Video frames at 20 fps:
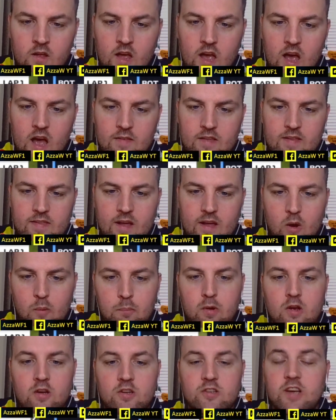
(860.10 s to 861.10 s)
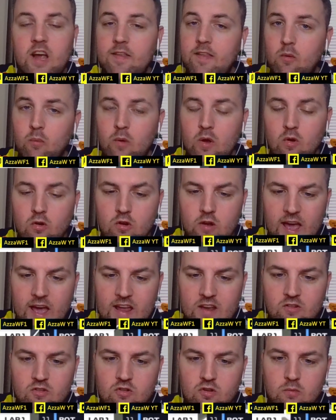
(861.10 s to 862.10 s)
And then they'll push, and they will
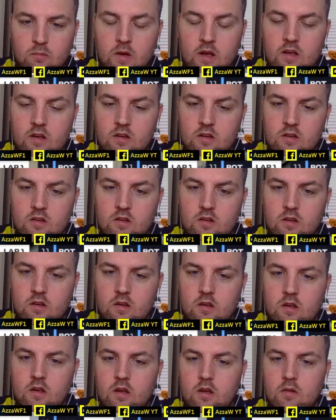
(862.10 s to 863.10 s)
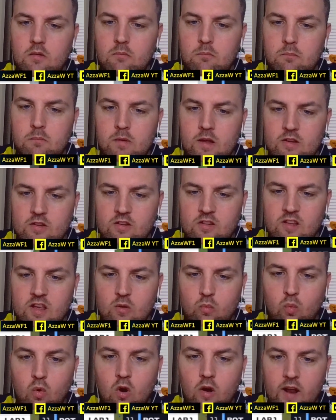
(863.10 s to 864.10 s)
gain some, as you can see,
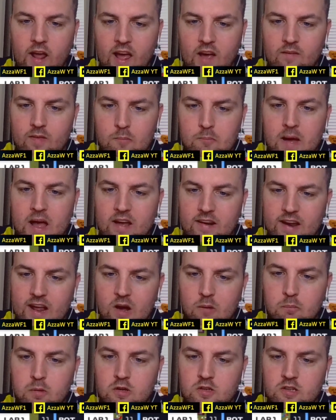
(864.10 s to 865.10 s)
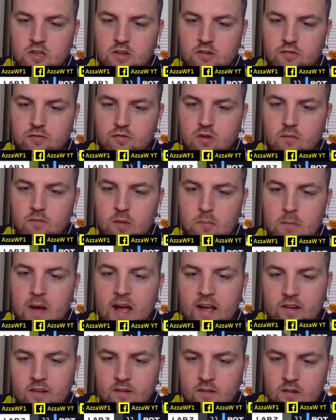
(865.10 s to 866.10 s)
one out the back now, pushing from the
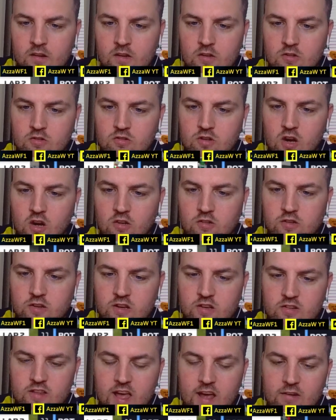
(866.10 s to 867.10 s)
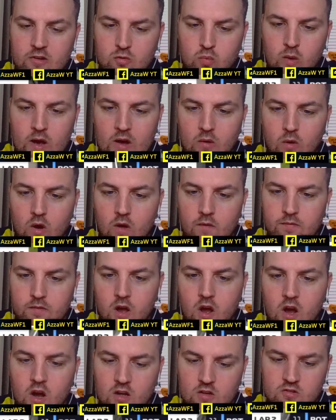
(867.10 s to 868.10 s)
back. Sargent is there as well on the
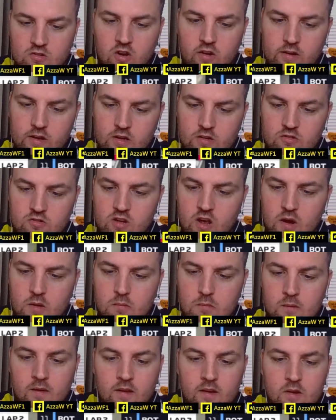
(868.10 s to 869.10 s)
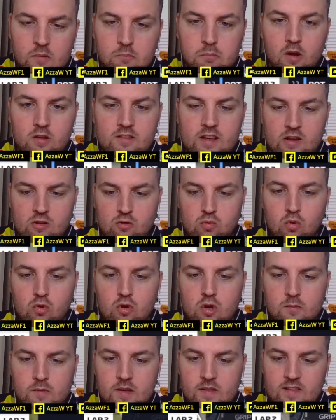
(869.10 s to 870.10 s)
hard tyres. So Bottas will
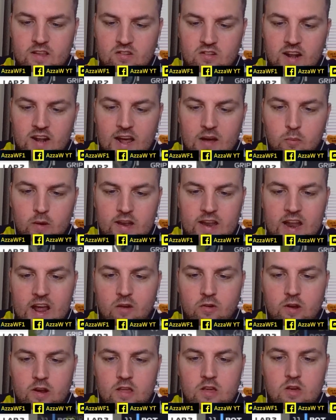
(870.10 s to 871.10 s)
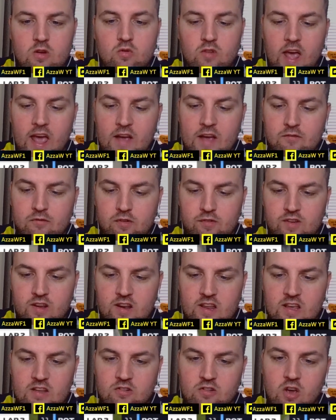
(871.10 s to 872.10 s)
come in this lap. We're now going to use everything
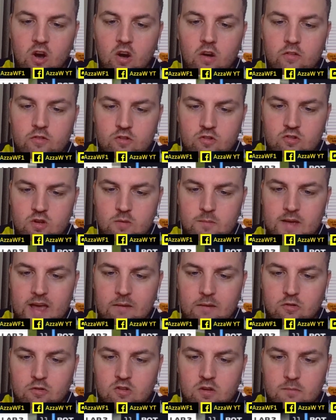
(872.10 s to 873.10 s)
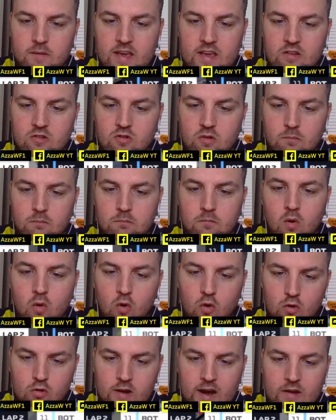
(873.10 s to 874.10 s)
he's got to be able to make some
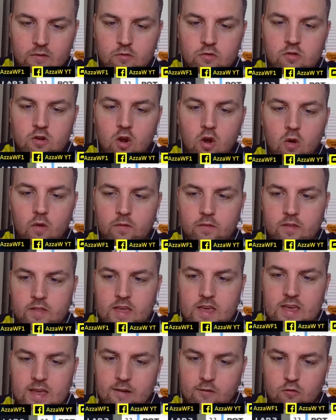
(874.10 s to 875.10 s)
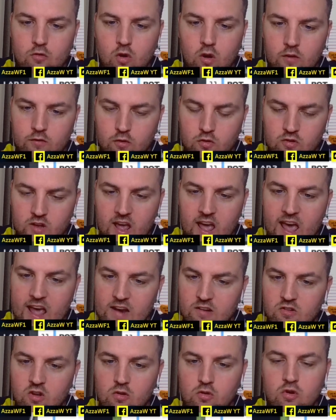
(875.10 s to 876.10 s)
more ground on the rivals
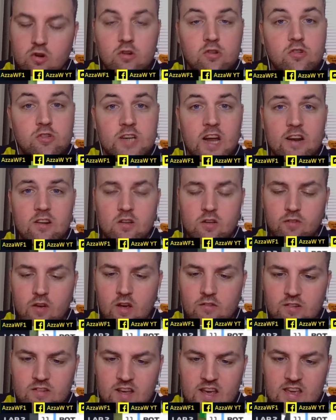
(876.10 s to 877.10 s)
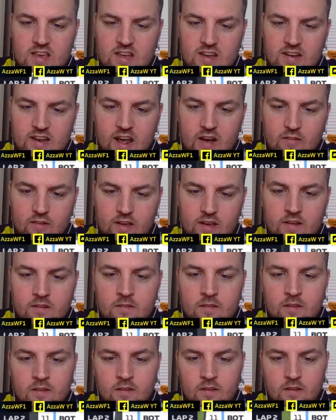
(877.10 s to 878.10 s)
ahead. So good chance of overtaking down here.
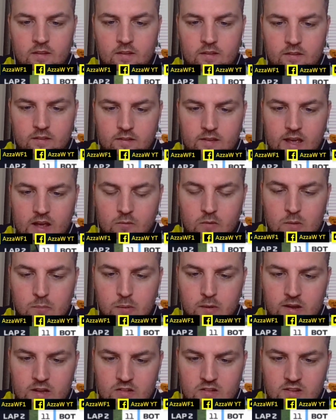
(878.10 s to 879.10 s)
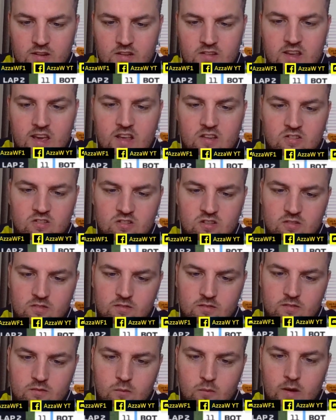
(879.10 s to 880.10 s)
Can we put it to the test?
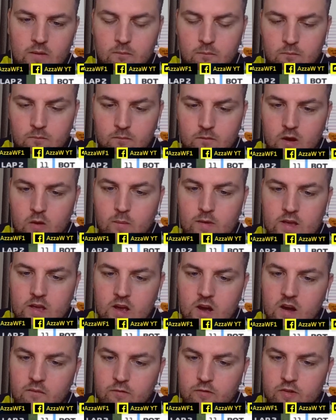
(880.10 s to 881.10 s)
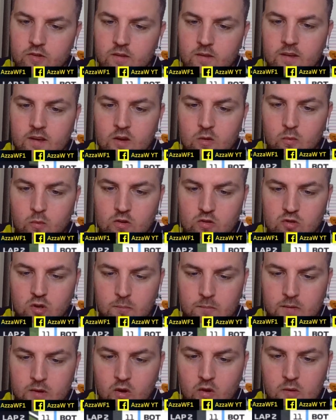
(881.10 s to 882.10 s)
Well, no, we can't. We're stuck
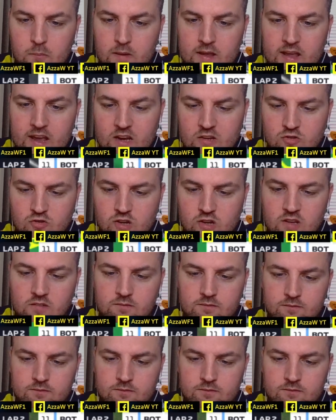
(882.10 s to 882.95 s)
behind Piastri,